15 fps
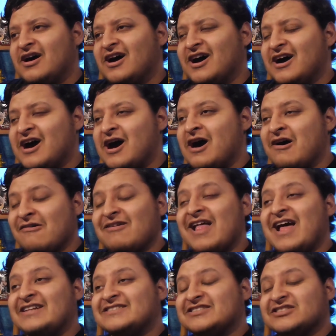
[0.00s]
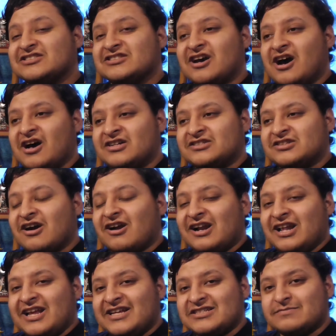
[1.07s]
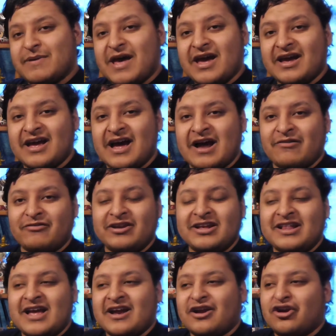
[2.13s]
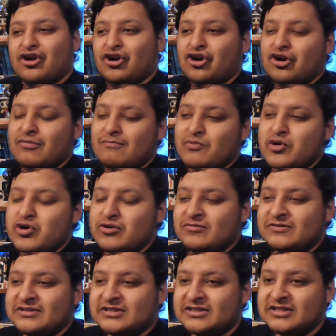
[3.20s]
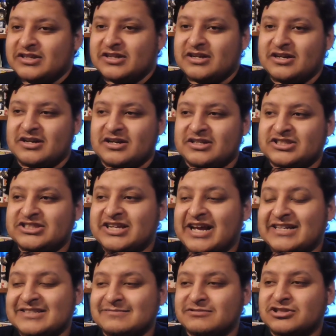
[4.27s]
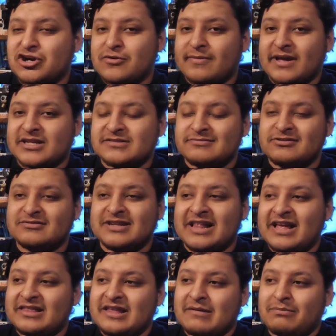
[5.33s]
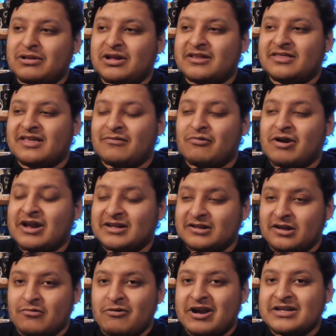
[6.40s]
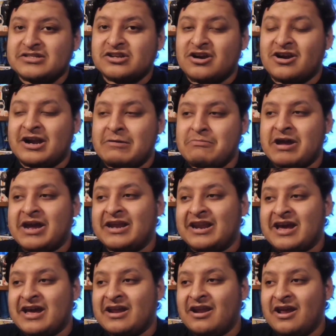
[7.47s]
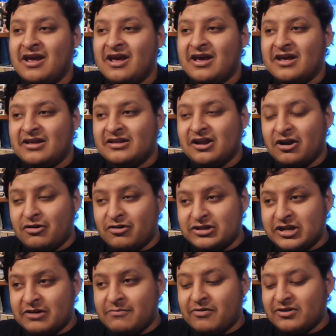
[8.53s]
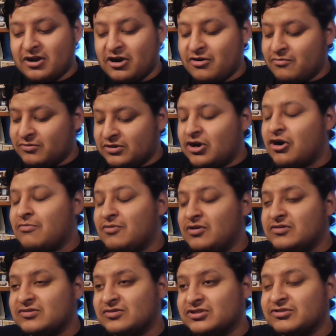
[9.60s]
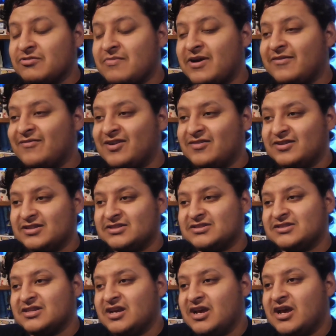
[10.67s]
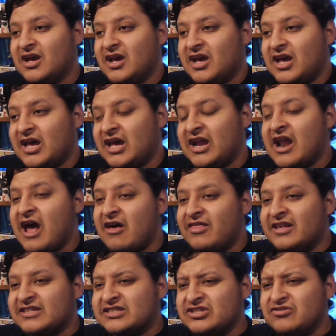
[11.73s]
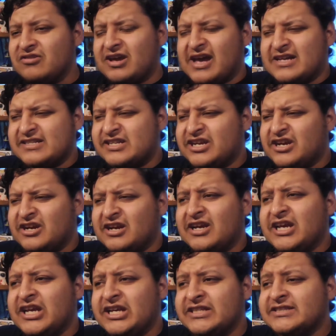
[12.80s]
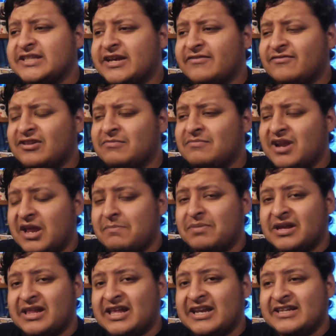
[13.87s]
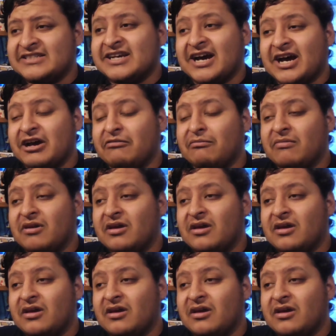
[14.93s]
Uh, I'm glad uh, Skarlet is back. I really like her moves Oh, she's got some dope ass moves. I like that blood thing. When I when I saw her MK9, her her, her, her moves were some of my favorites. And now uh, this new guy's here. He's definitely manipulating time.